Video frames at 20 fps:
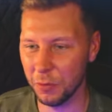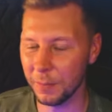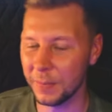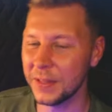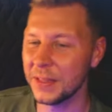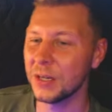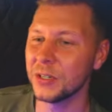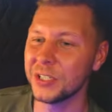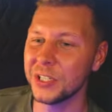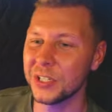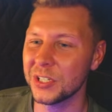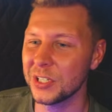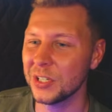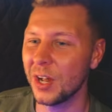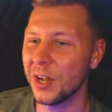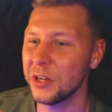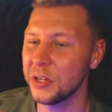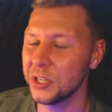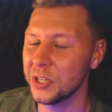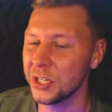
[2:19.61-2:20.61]
But they're just
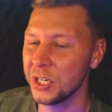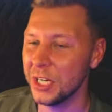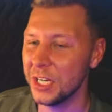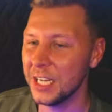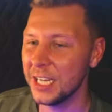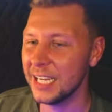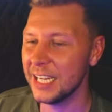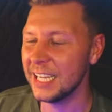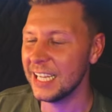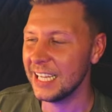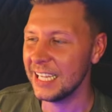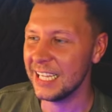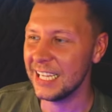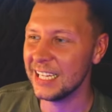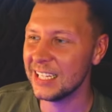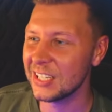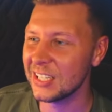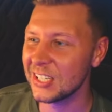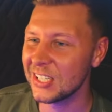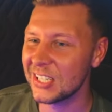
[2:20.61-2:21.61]
such
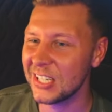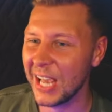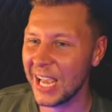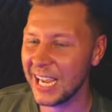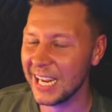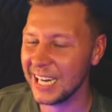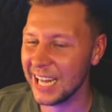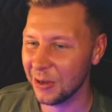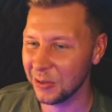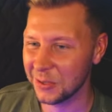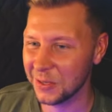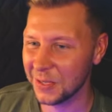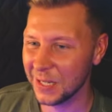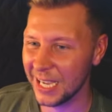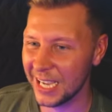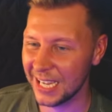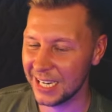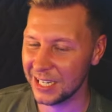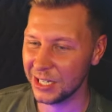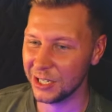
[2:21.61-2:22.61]
insane,
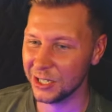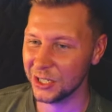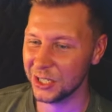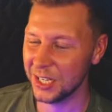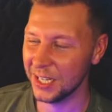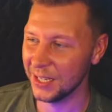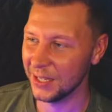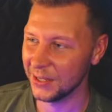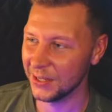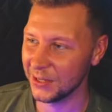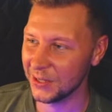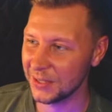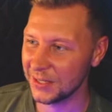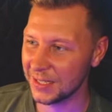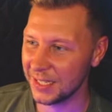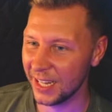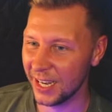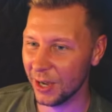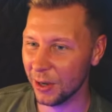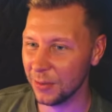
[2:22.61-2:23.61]
outlandish
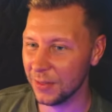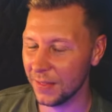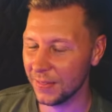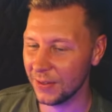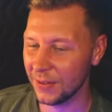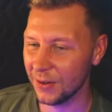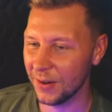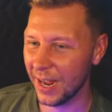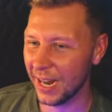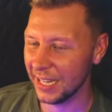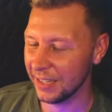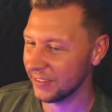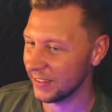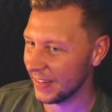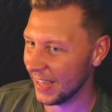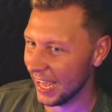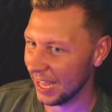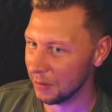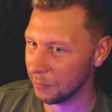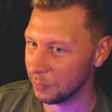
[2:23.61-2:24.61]
kills, you know, that they're not even
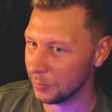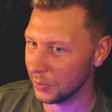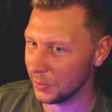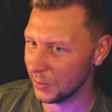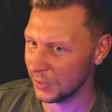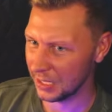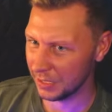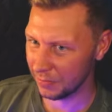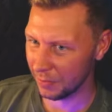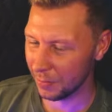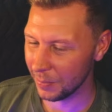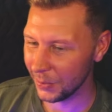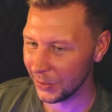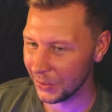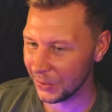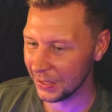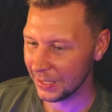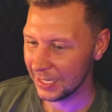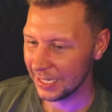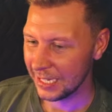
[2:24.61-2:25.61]
that
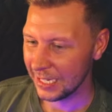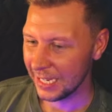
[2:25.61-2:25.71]
believable.